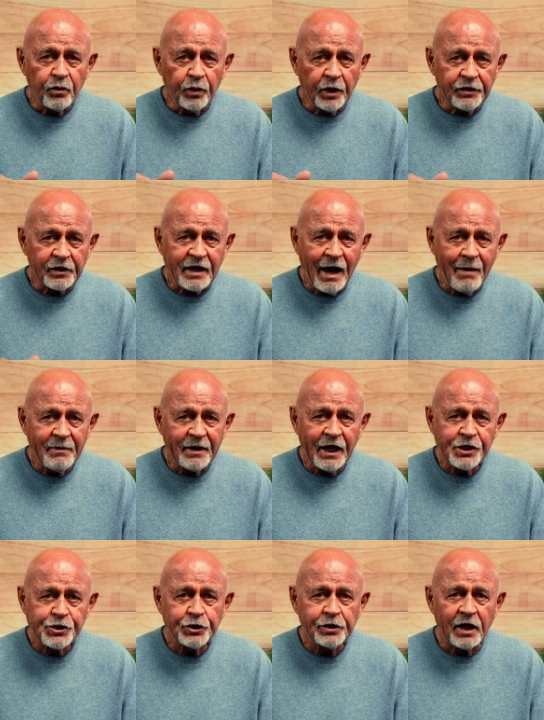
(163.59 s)
with the
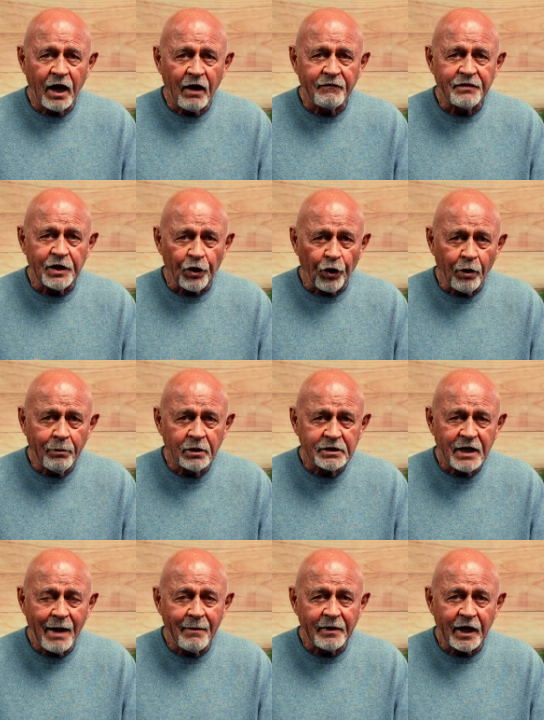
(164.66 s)
combination of the herbal
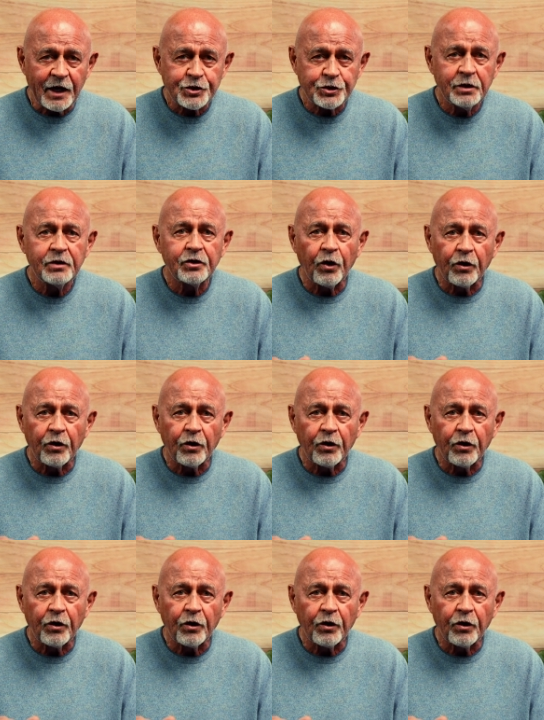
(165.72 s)
combination,